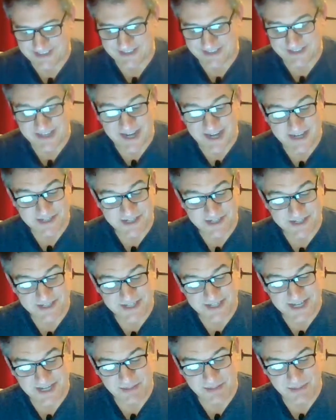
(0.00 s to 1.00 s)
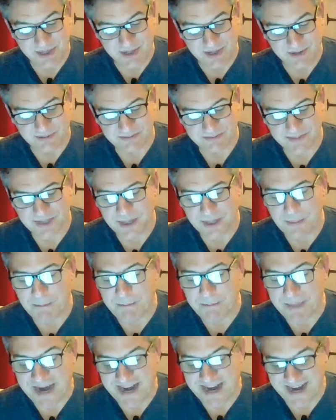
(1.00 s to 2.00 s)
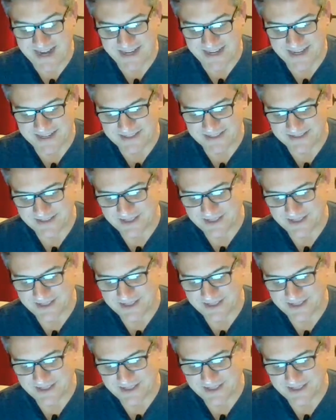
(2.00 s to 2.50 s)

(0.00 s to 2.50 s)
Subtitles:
"Not just any beer, mine.